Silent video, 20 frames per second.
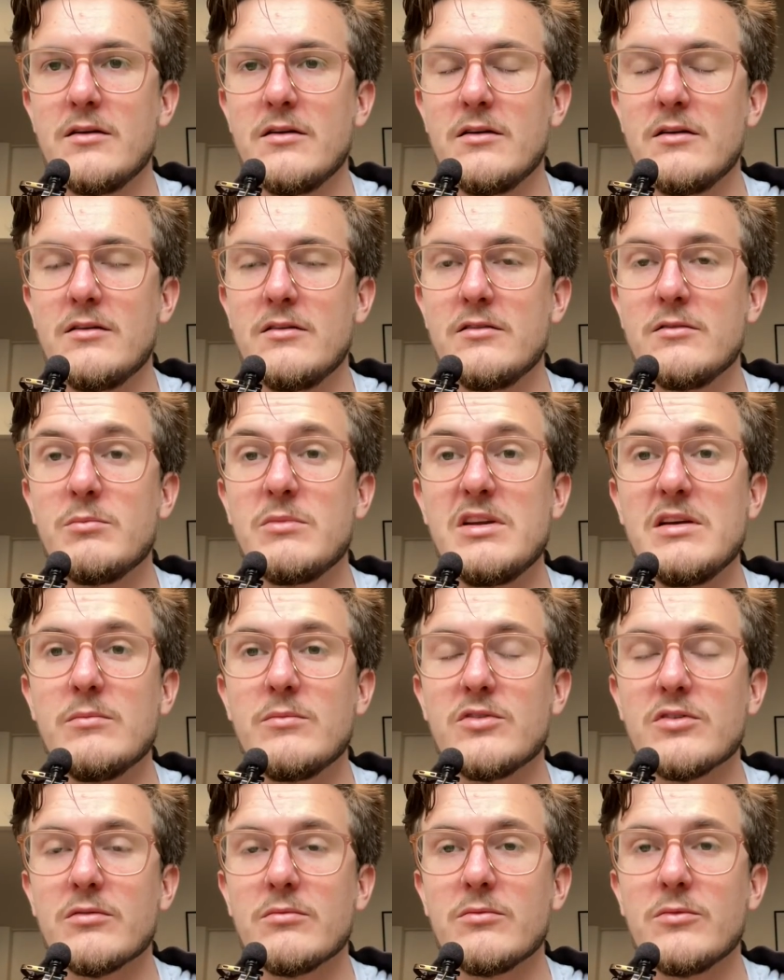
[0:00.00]
some tips
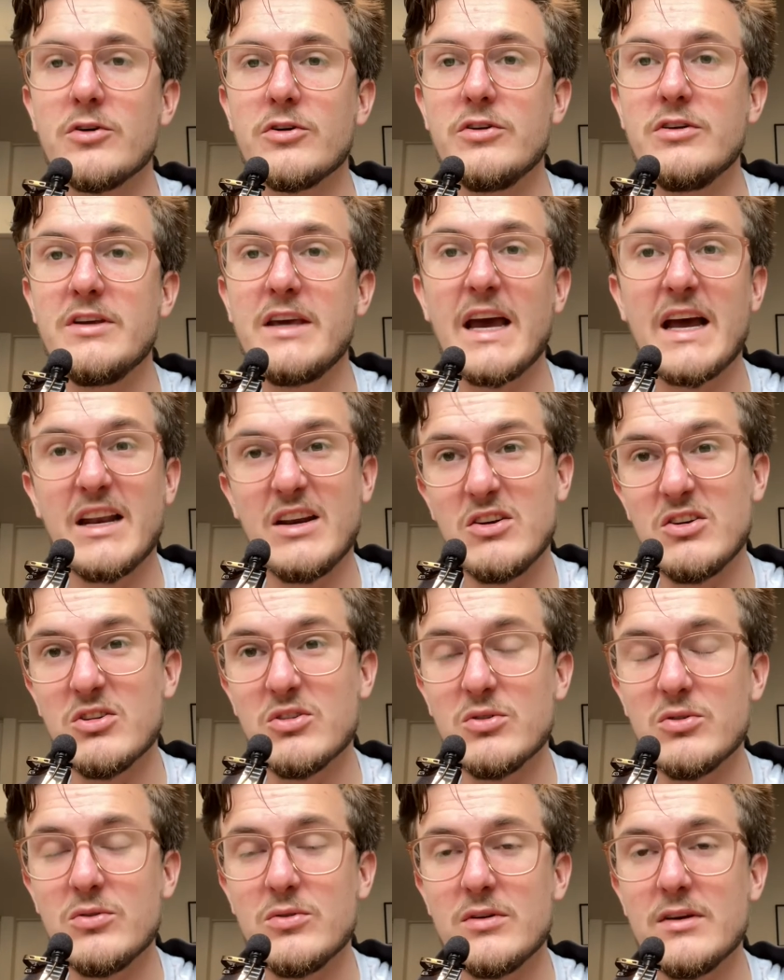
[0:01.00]
on what you can
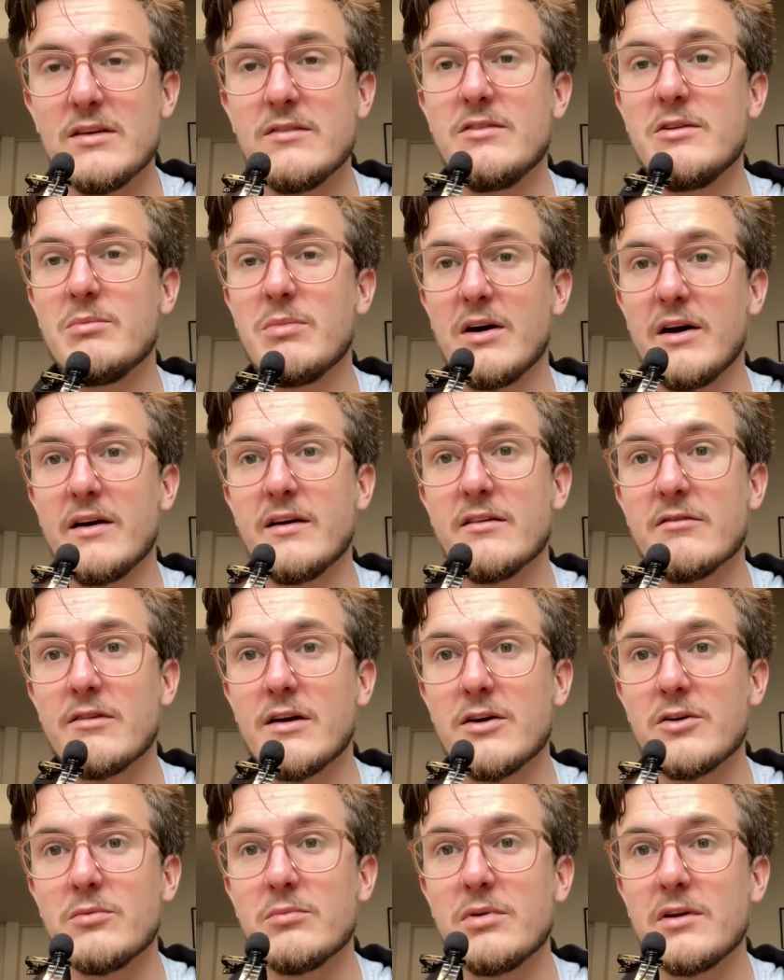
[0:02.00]
do if you're buying a
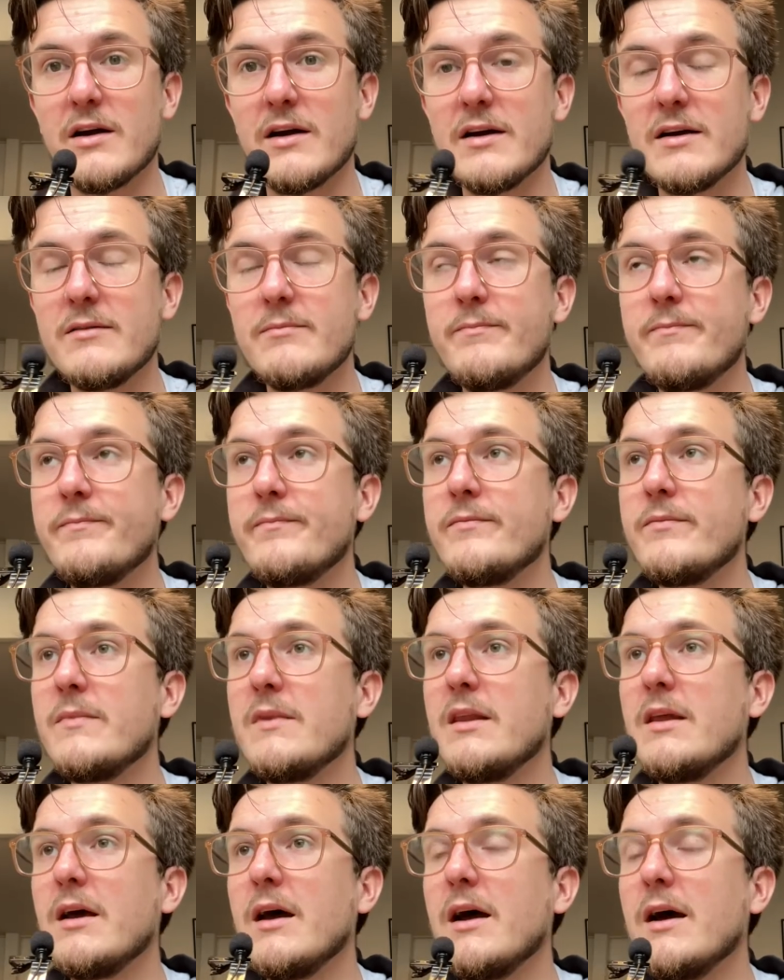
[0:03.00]
record player.
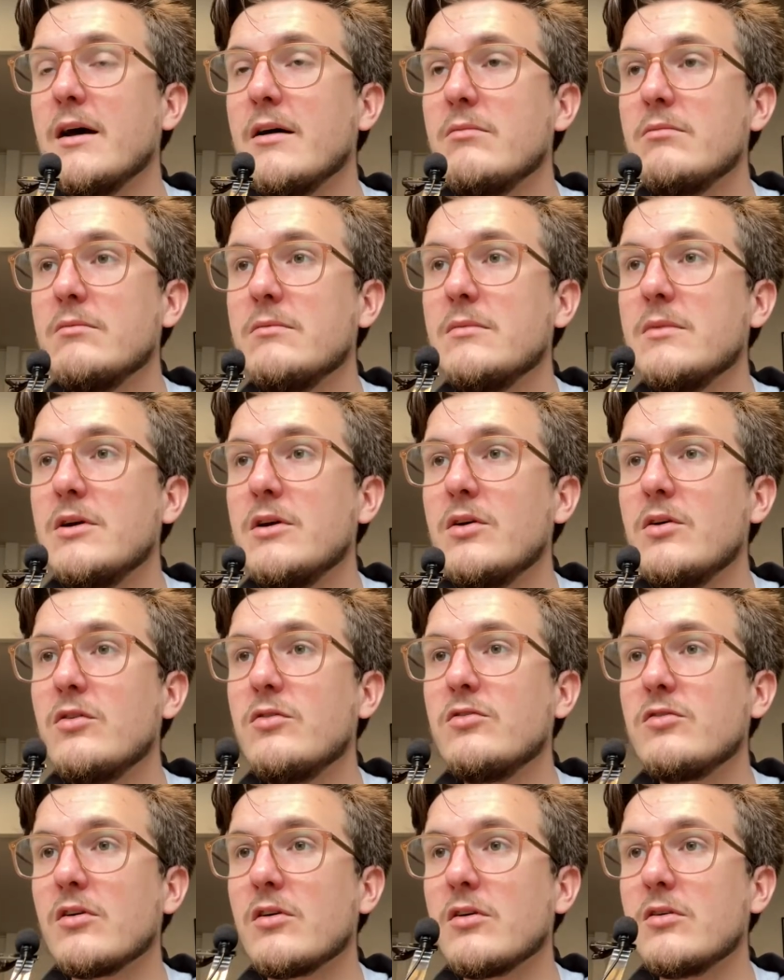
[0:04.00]

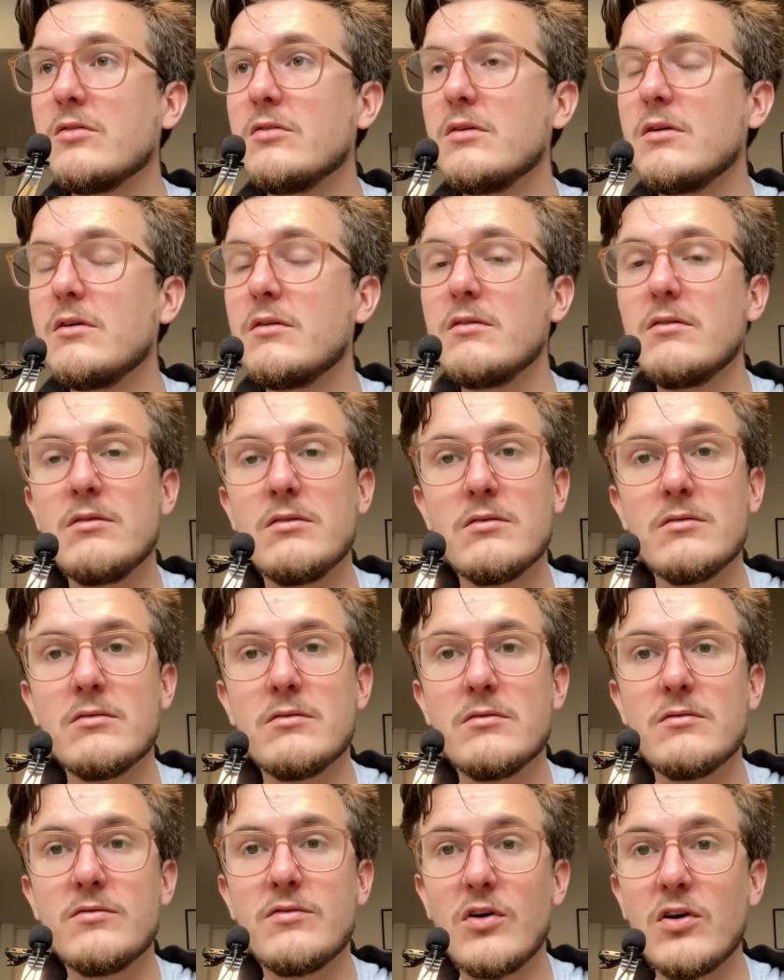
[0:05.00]
So
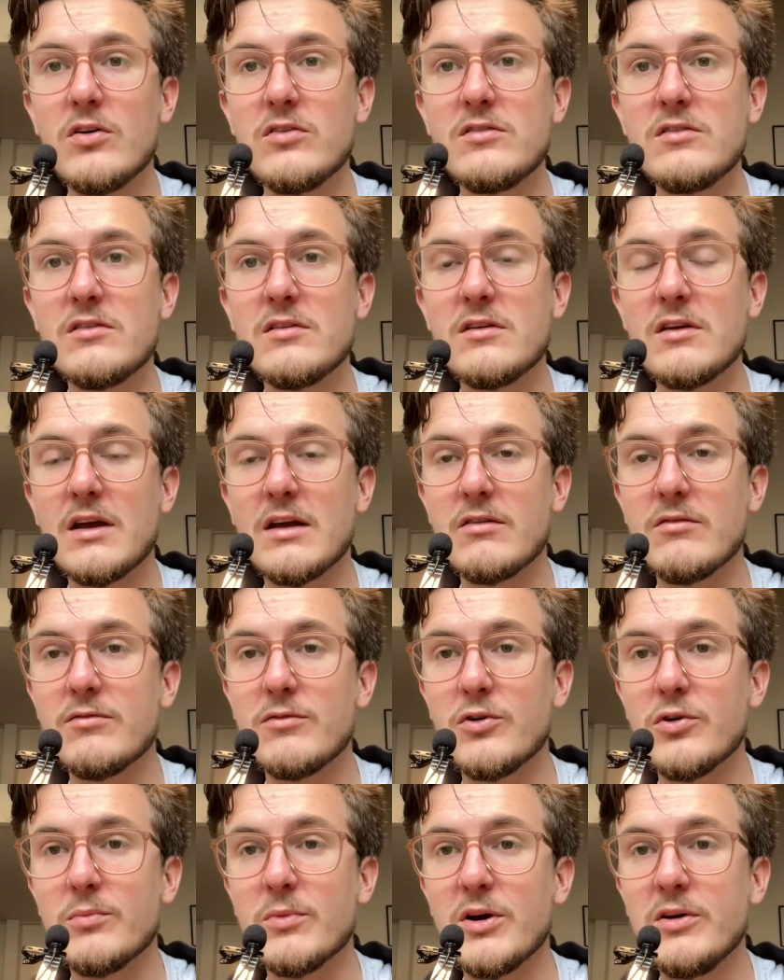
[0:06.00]
first and
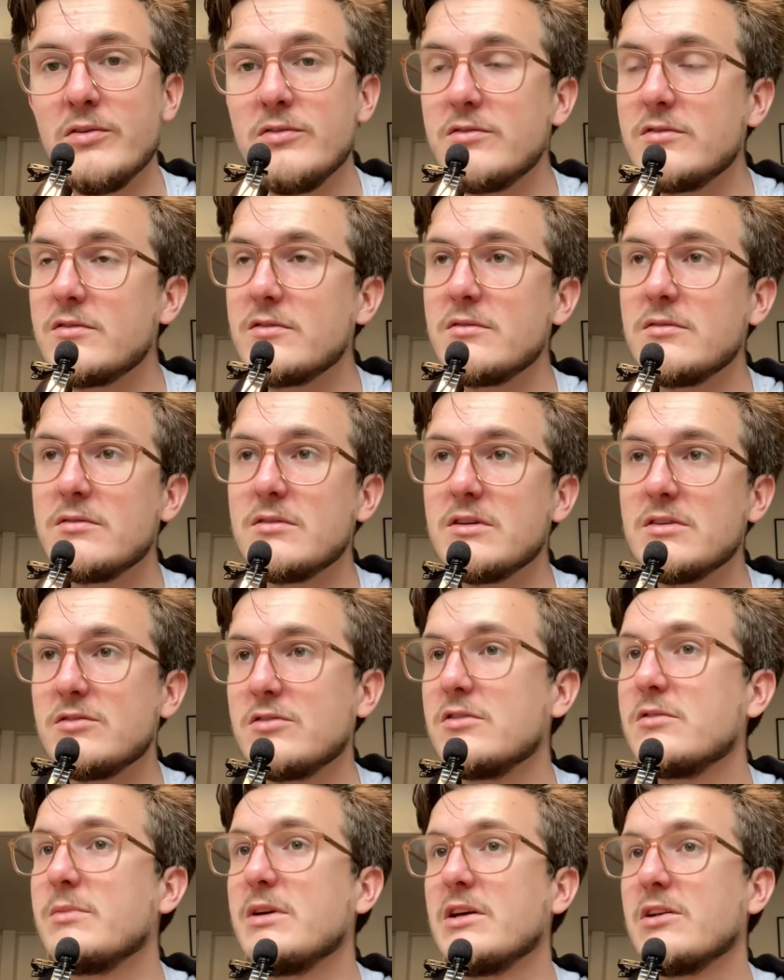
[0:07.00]
foremost, there's
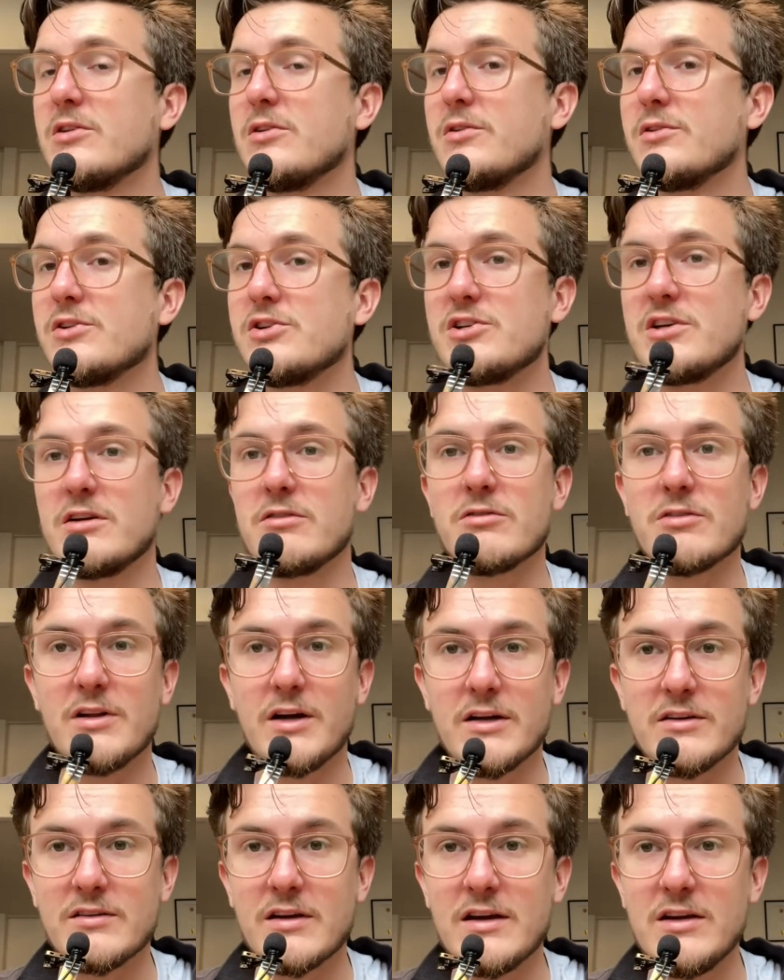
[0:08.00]
going to be a lot of
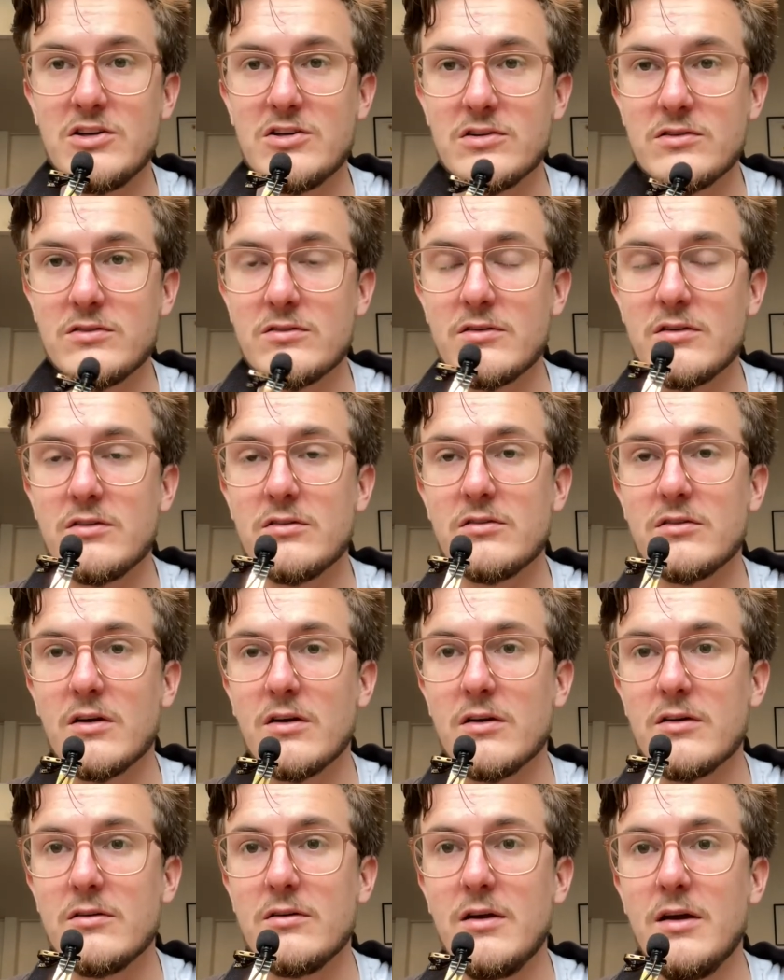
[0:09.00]
generalizations.
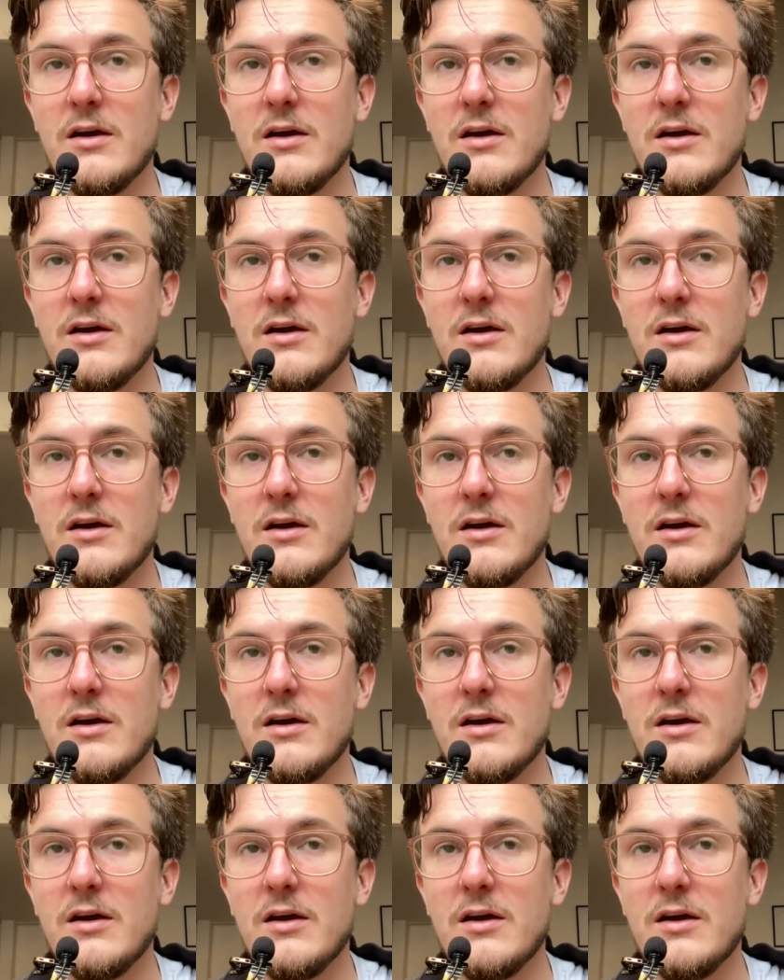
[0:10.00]
So